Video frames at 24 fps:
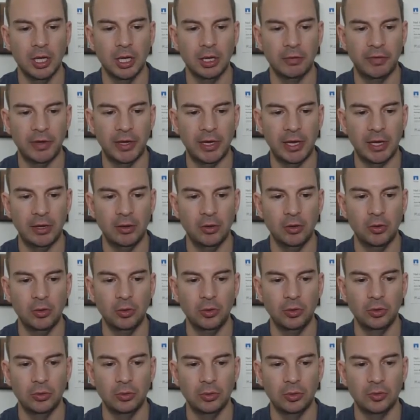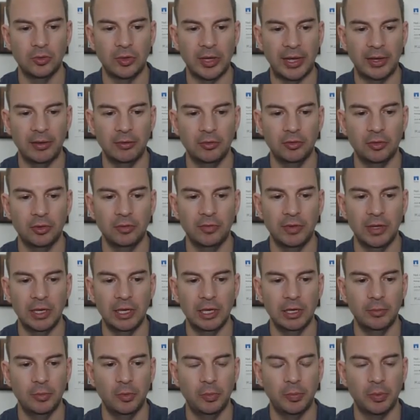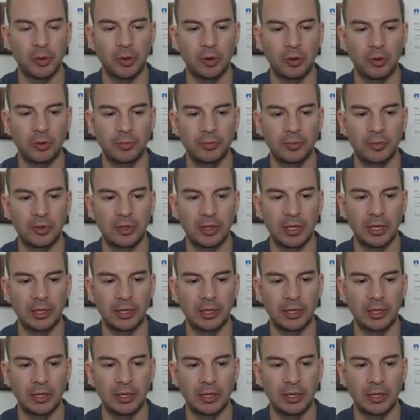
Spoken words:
If I now go down to the enable prompt